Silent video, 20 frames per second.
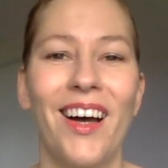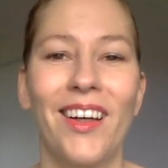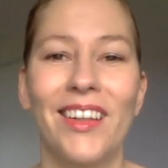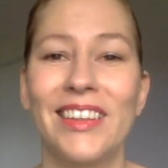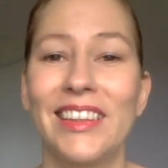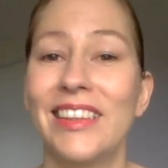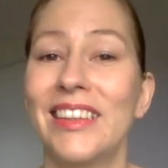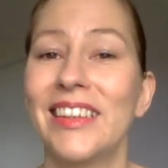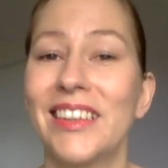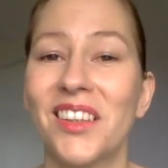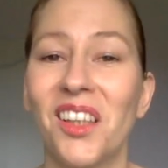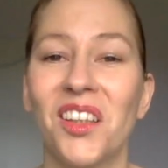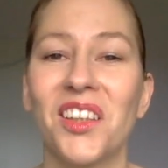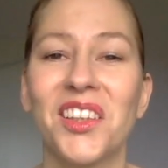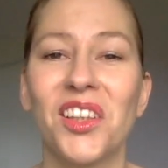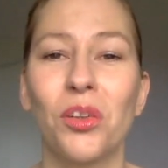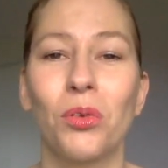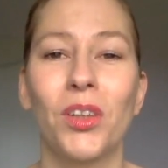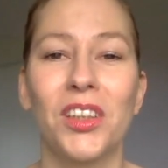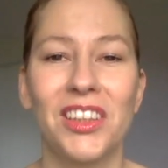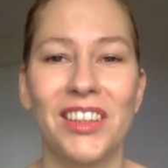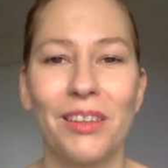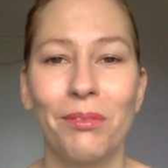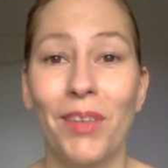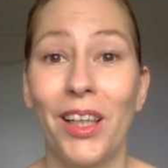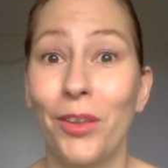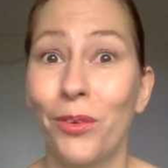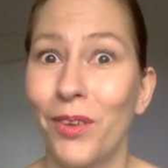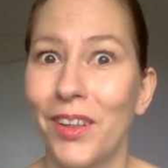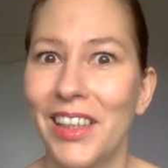This is also what Jim
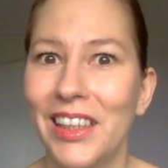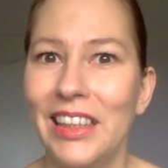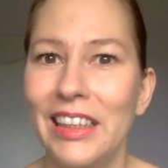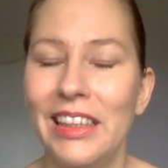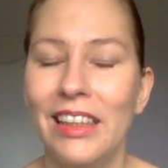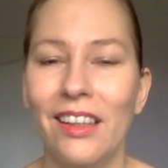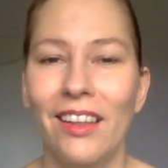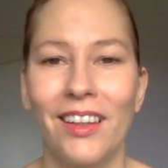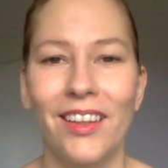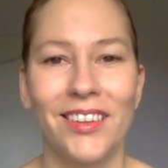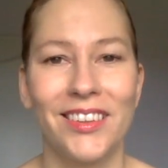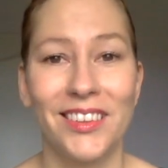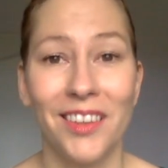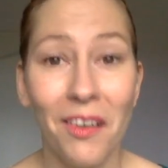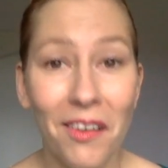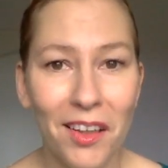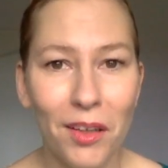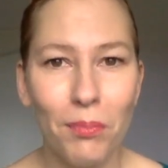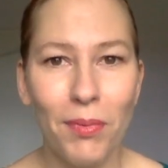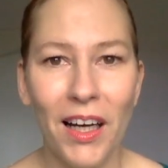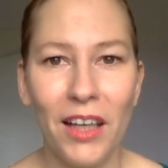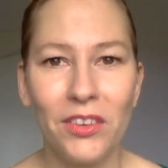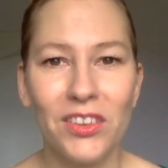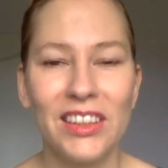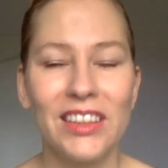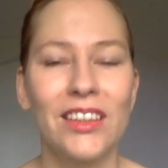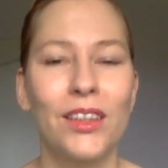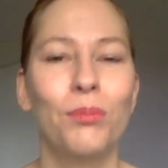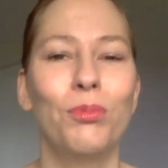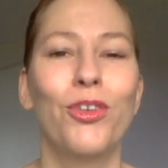and Wiki talk about
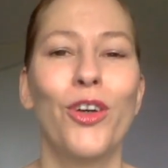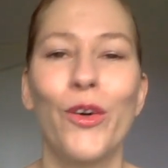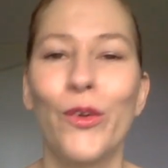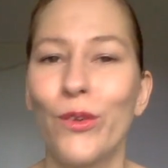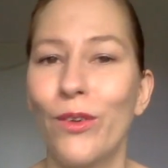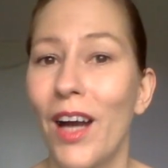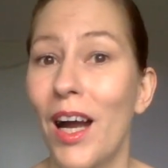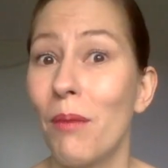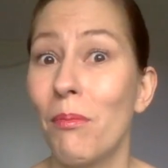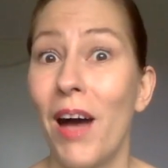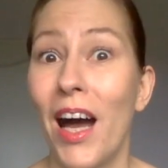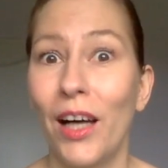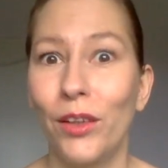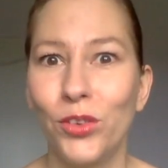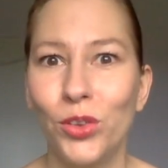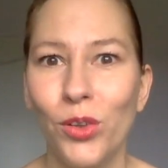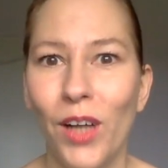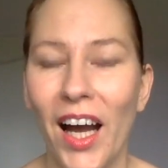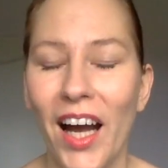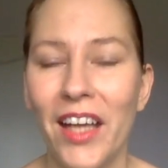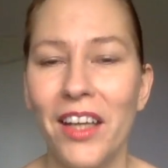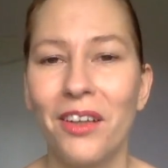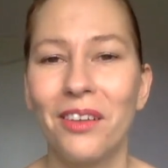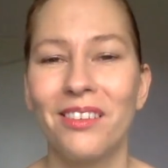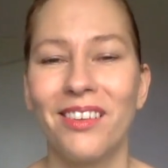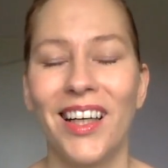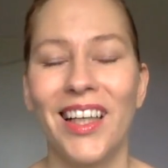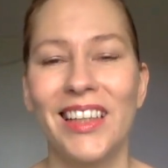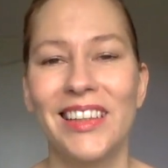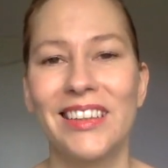in the program: how to hire
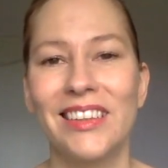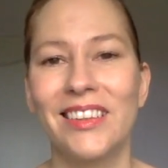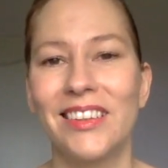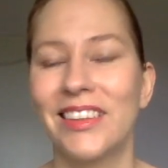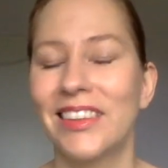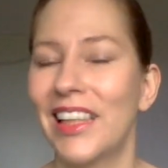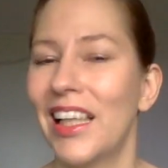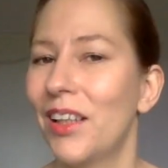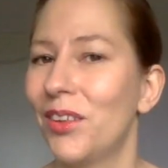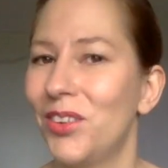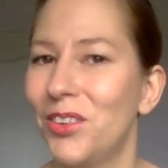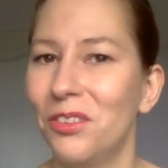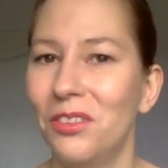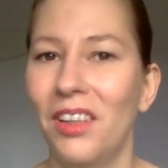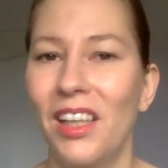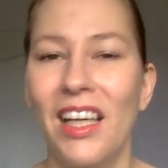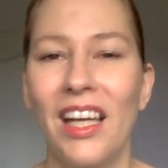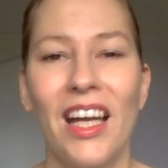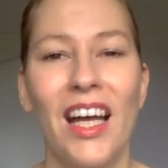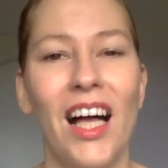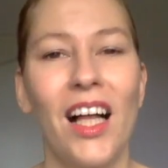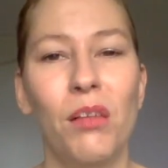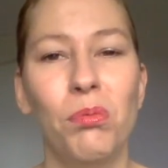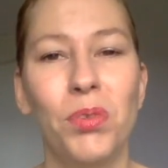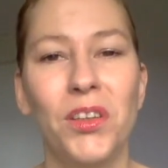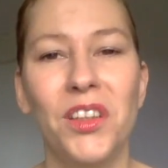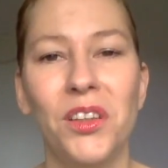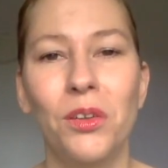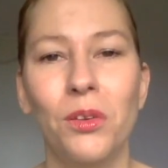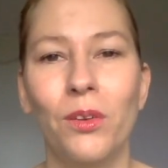writers, how to help
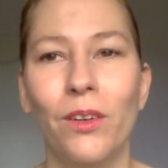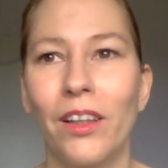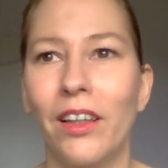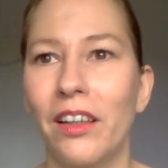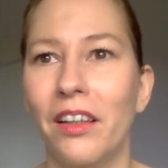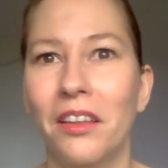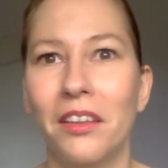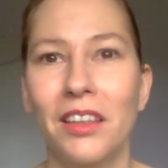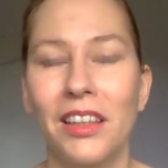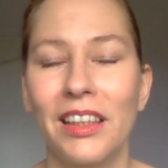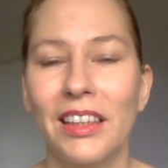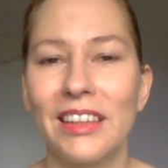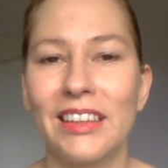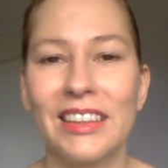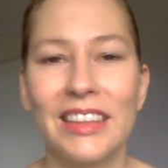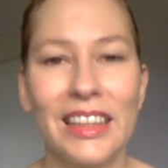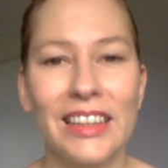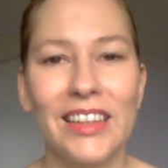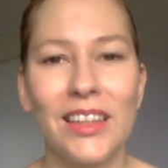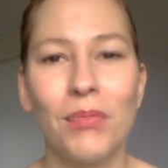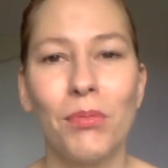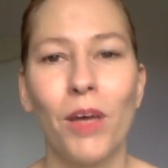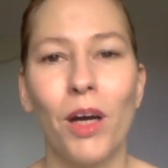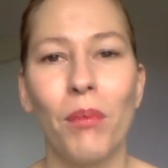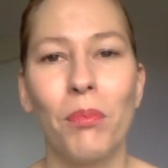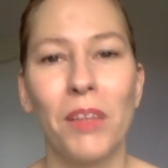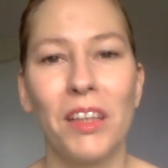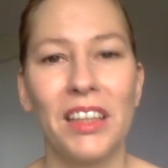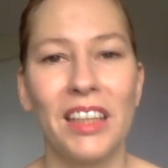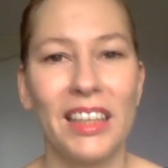you set them
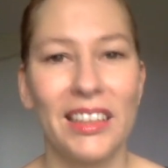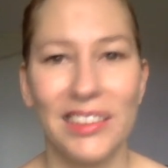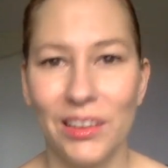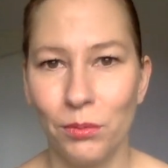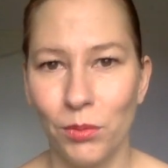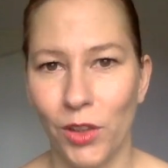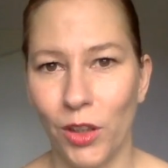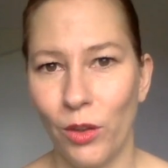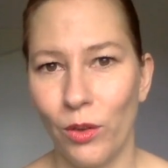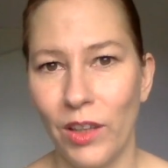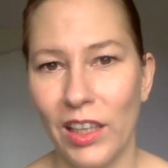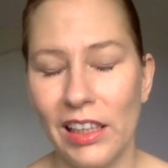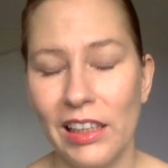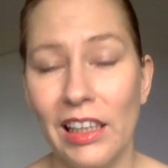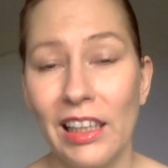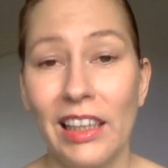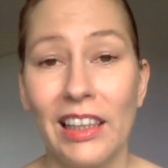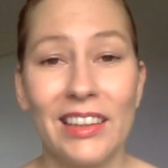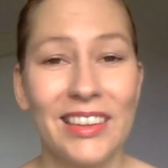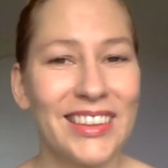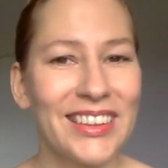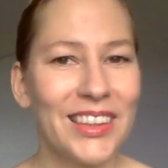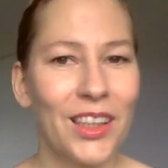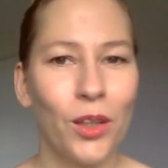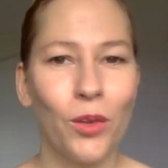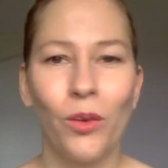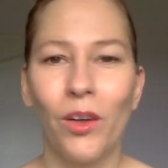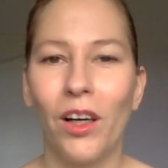up and get them going. So